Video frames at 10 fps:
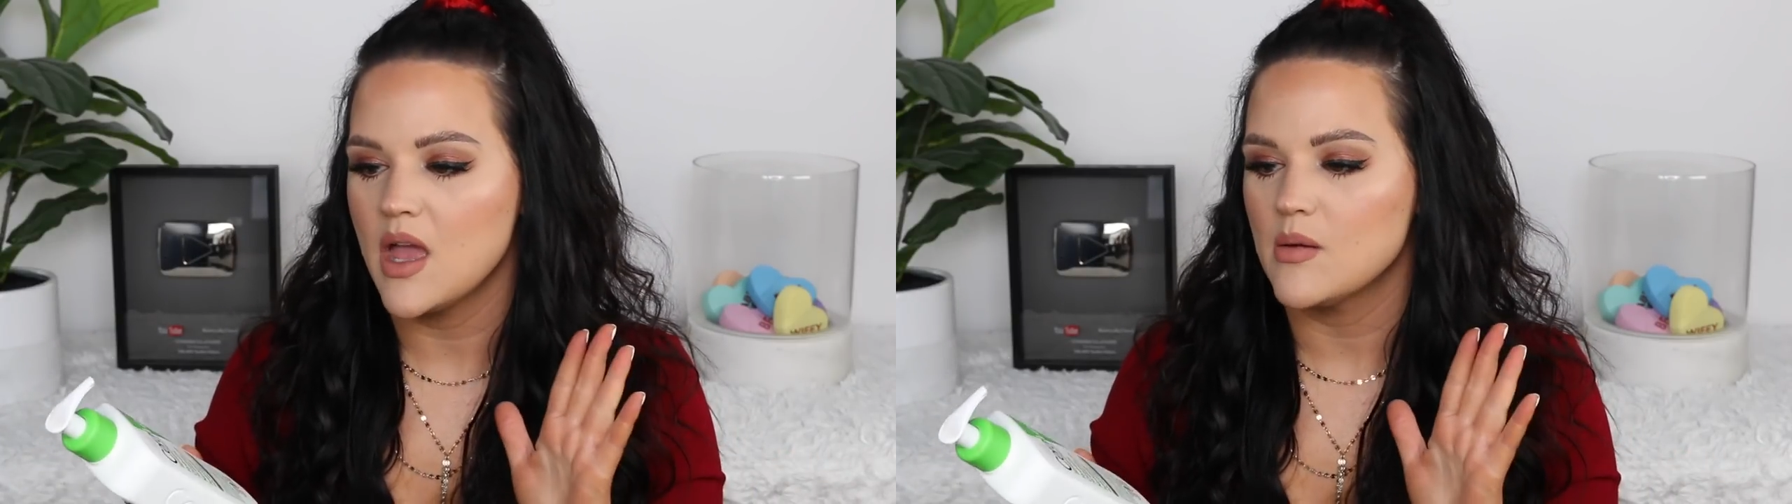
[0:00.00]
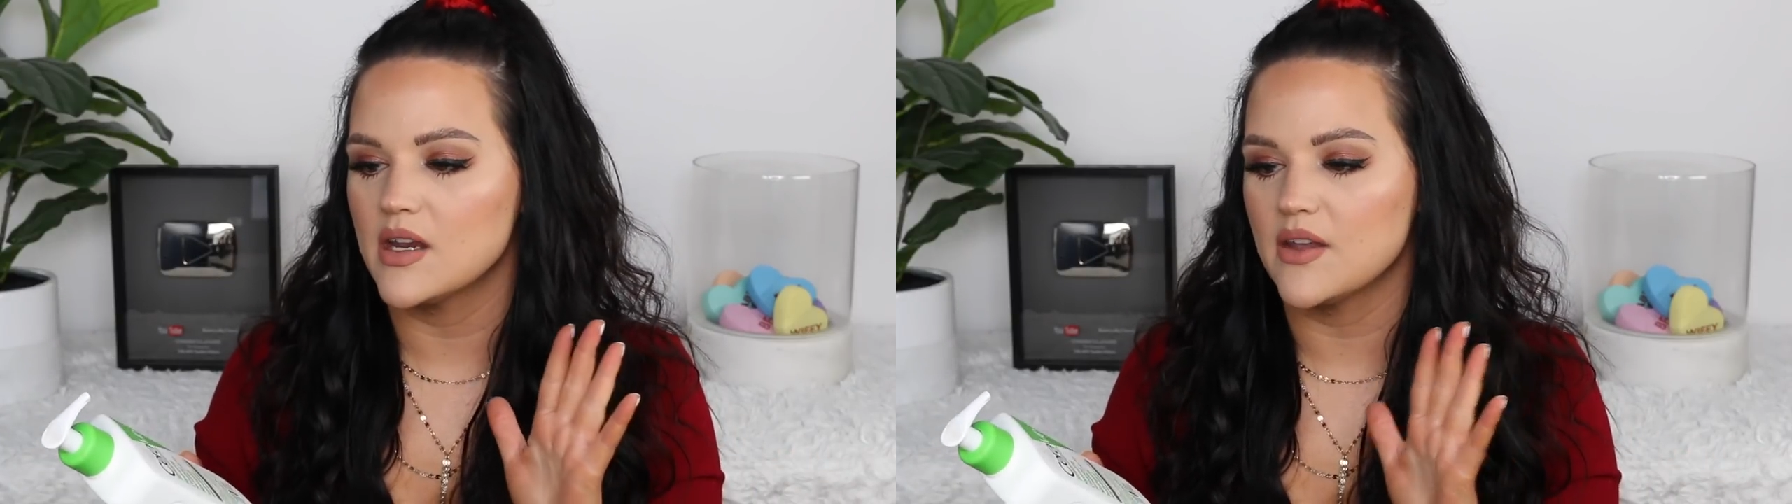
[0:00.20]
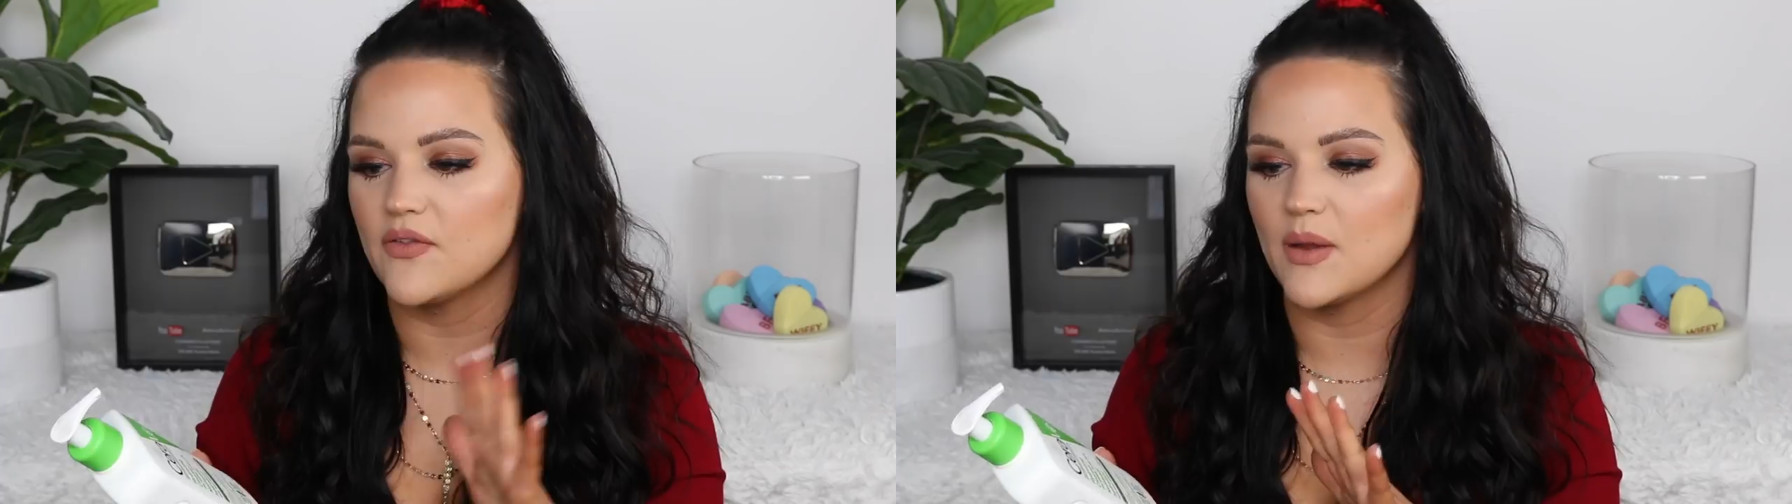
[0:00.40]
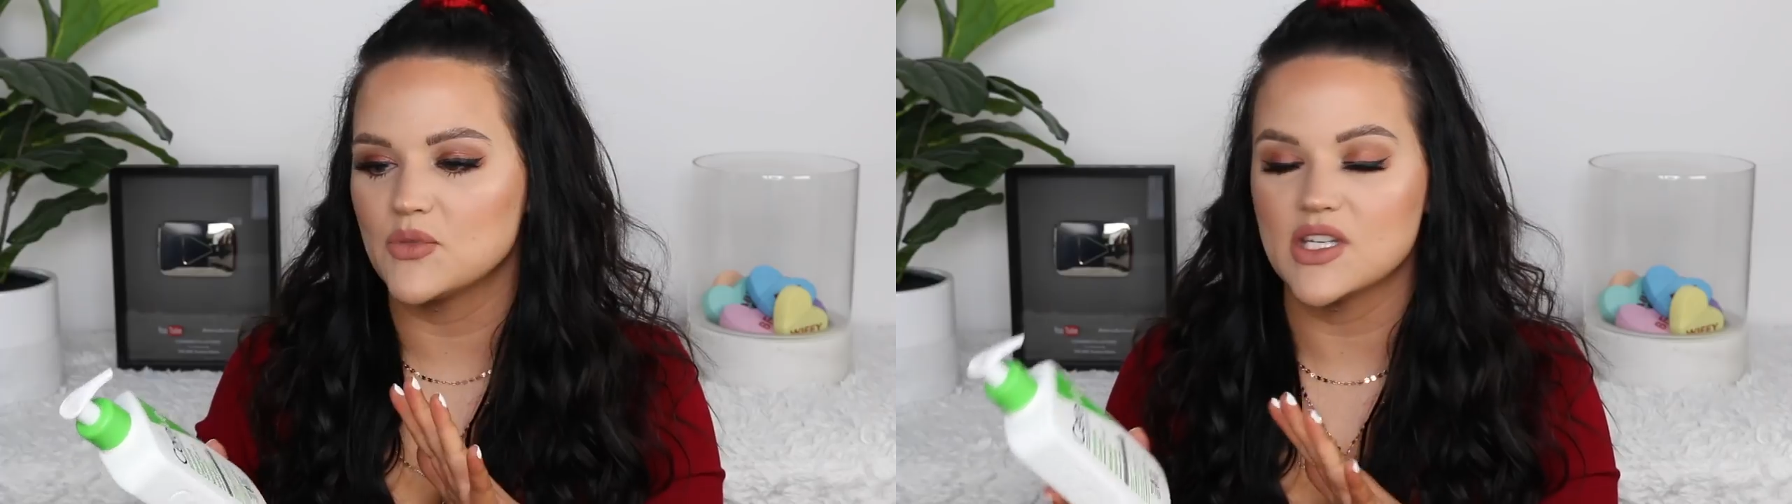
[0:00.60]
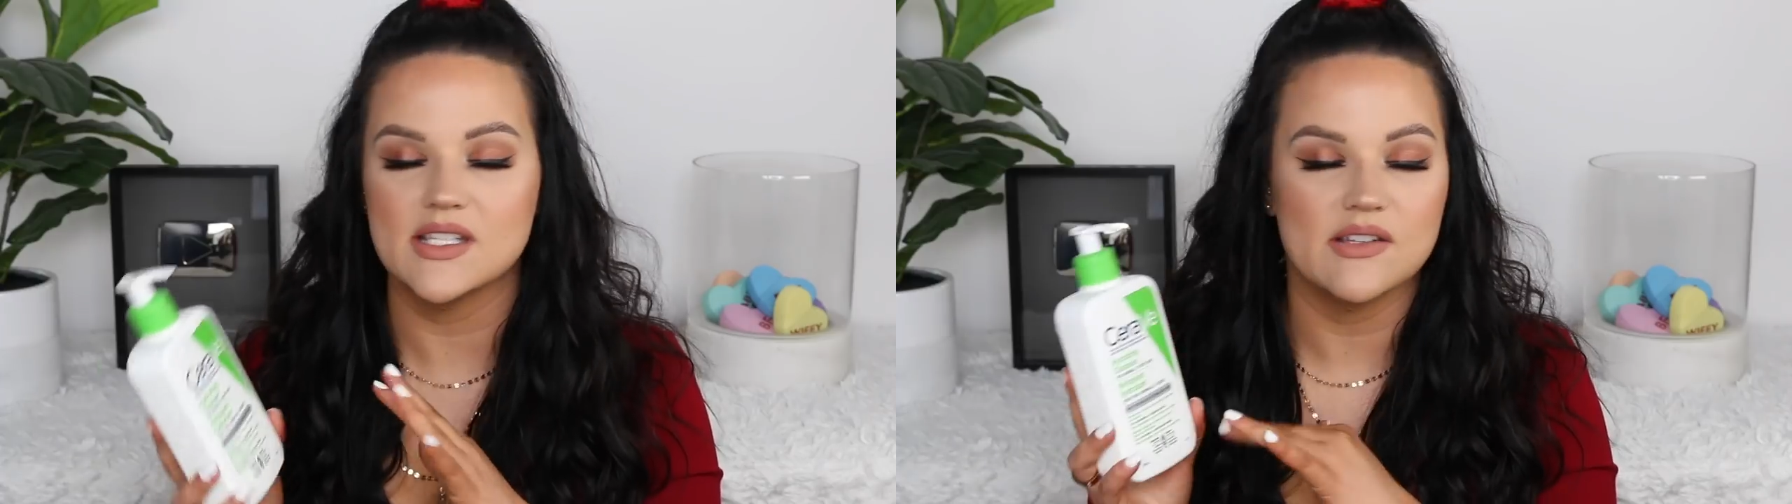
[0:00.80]
But if I'm
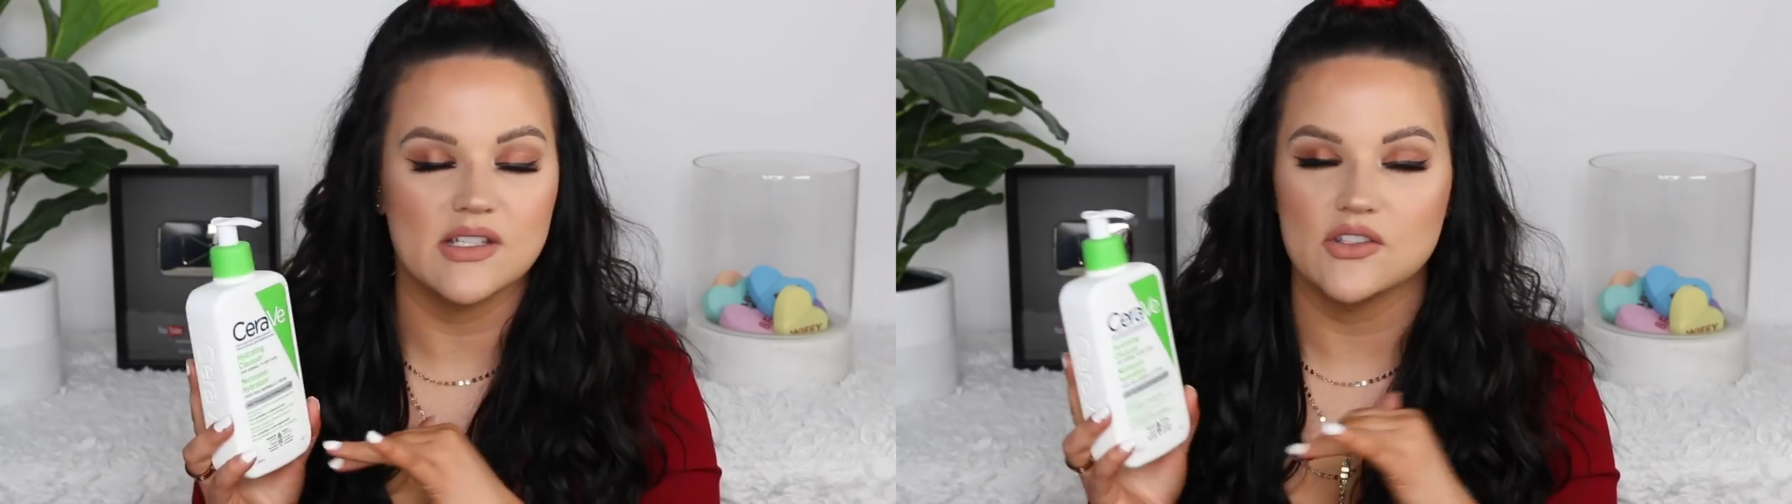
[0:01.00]
just